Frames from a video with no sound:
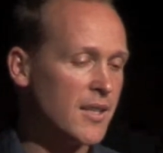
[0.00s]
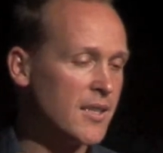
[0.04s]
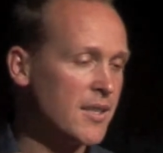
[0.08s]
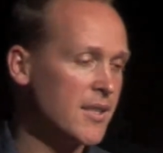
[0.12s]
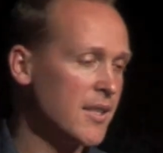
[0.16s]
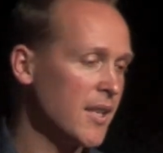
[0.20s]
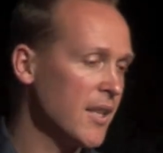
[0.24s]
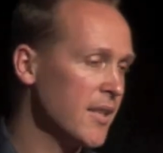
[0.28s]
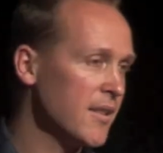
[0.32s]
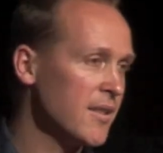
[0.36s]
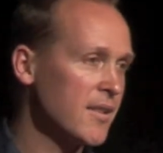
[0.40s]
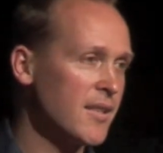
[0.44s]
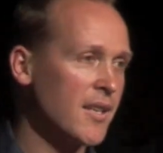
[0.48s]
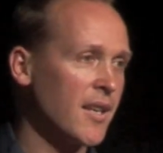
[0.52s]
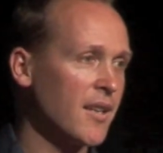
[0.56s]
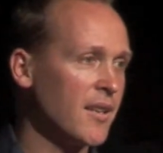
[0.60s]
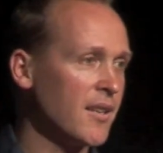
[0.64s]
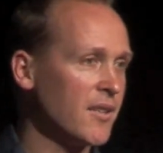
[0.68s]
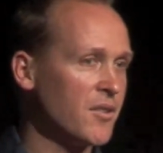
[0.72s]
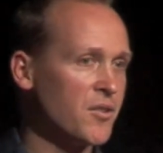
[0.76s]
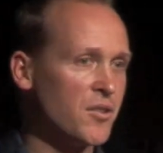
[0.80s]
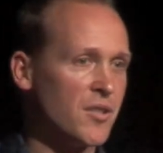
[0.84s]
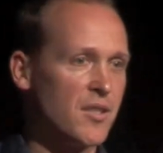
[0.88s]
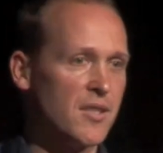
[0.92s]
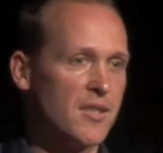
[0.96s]
10
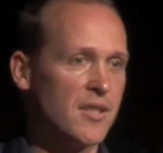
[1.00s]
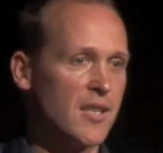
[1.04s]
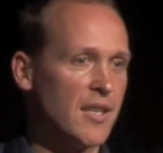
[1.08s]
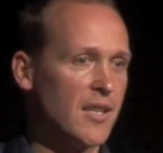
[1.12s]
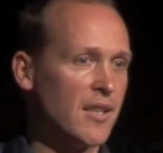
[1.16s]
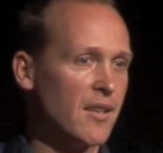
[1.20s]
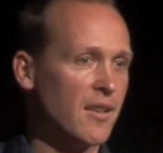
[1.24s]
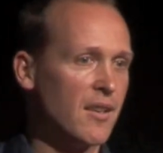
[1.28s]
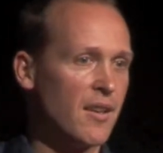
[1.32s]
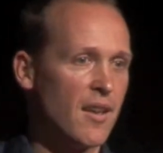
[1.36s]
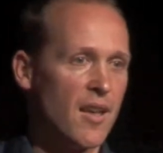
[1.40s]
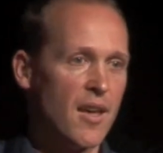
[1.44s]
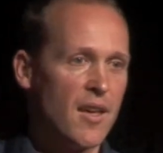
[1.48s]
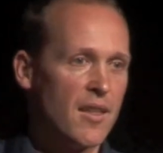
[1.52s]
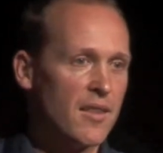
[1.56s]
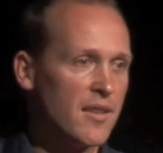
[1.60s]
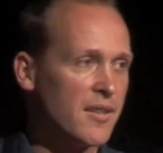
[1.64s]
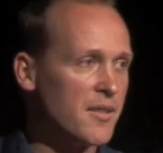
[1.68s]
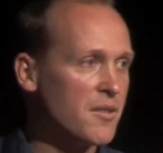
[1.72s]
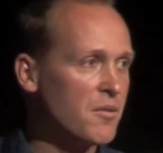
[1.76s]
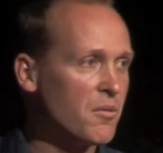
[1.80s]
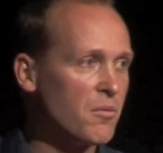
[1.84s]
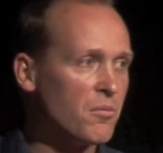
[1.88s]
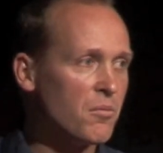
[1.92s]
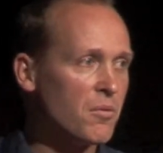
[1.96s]
seconds she's in
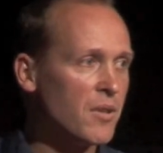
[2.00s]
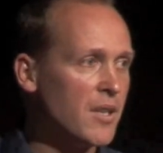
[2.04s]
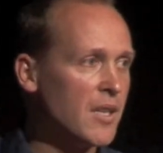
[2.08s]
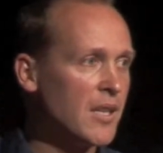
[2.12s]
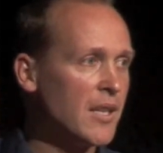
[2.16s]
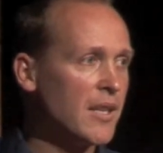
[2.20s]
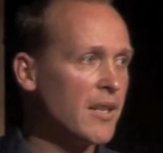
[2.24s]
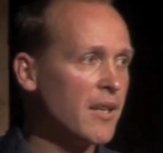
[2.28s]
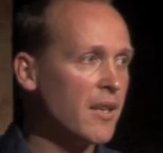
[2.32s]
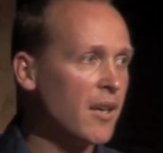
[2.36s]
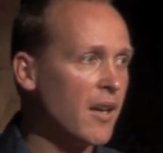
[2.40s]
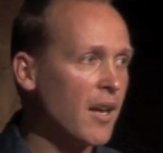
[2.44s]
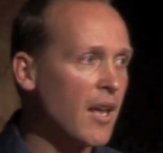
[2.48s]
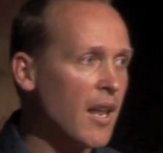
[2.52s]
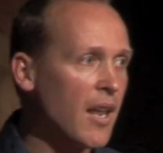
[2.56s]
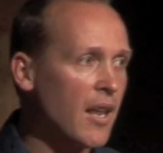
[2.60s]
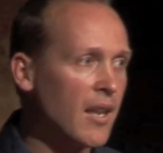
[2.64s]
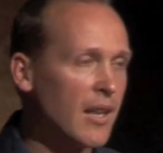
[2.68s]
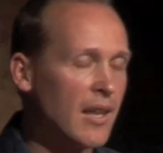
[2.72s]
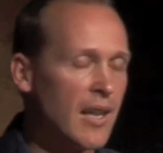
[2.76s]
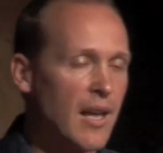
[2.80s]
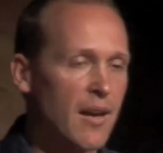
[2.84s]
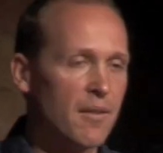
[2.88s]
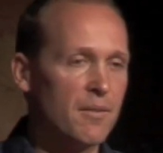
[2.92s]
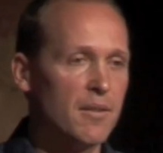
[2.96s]
this really
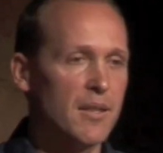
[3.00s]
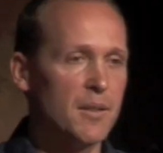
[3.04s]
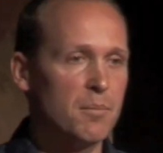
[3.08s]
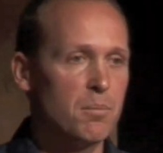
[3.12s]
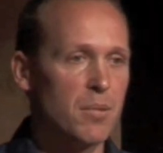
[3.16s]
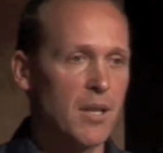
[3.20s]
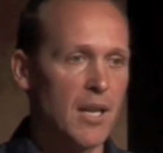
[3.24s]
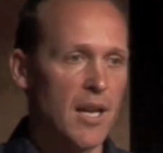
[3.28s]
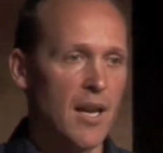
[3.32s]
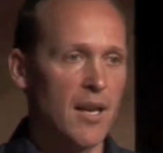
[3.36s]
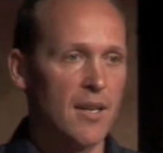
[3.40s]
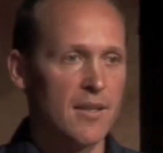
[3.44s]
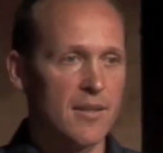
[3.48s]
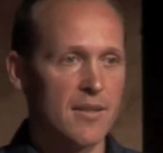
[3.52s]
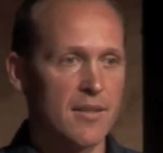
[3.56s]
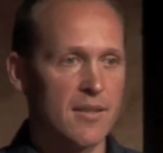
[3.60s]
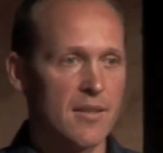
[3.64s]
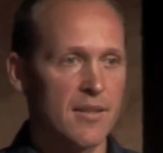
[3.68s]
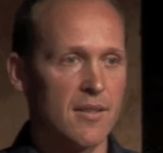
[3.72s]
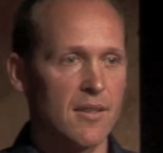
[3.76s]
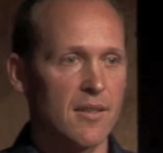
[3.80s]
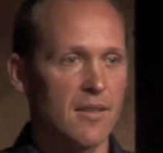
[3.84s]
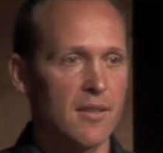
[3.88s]
lovely place.